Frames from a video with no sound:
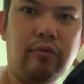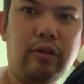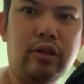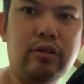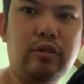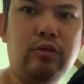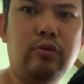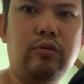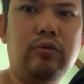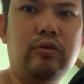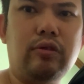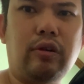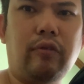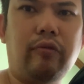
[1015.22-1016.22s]
These two
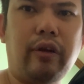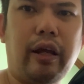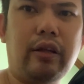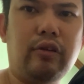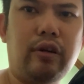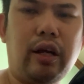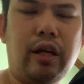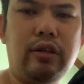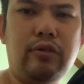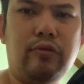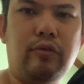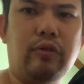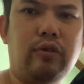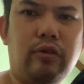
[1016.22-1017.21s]
reflectorized
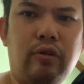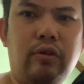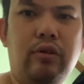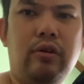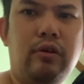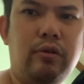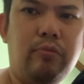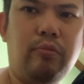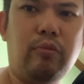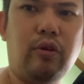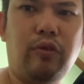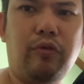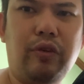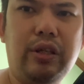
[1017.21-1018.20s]
for
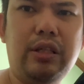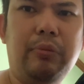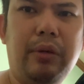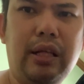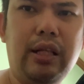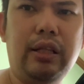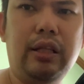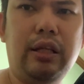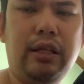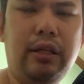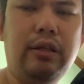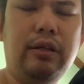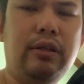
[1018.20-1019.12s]
more visibility.